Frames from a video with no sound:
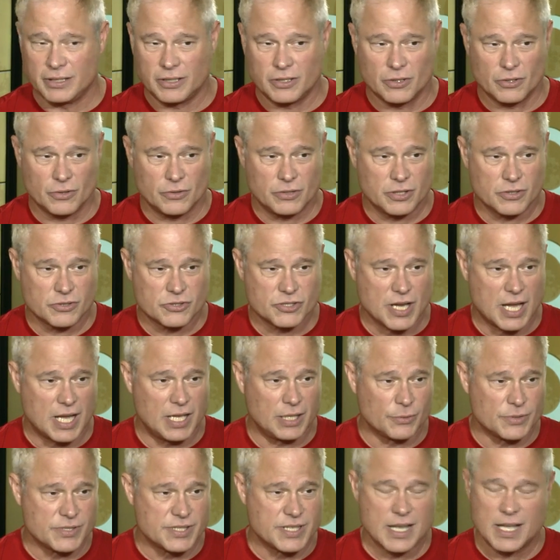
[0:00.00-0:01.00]
you know, your
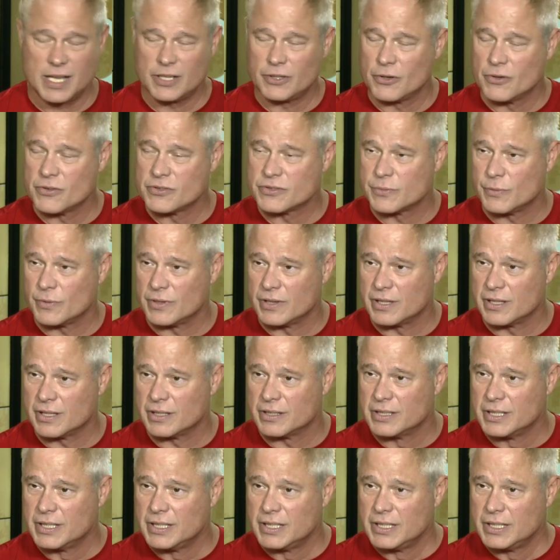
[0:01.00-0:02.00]
child was diagnosed with
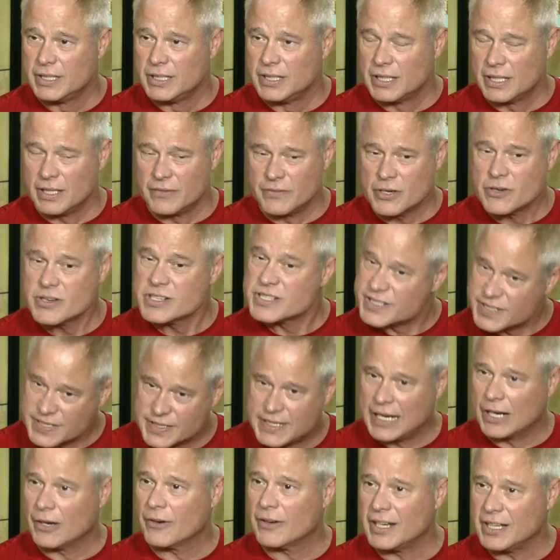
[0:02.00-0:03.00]
a very
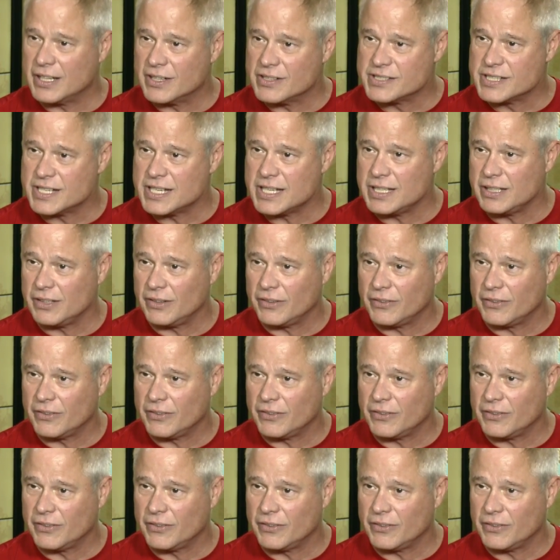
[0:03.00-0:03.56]
scary disease.